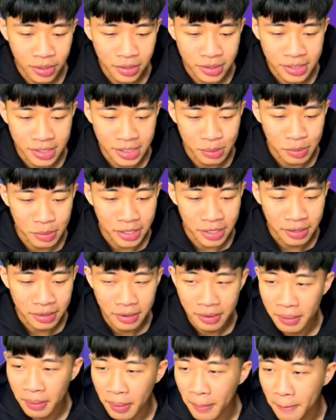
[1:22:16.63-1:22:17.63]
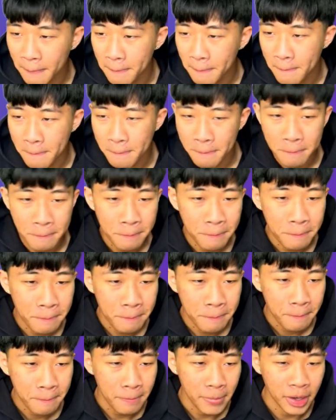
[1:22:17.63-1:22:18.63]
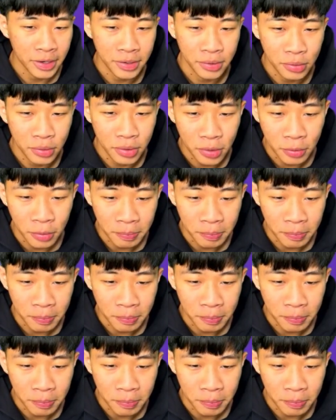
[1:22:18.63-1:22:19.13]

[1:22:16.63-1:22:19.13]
this mean? I don't know.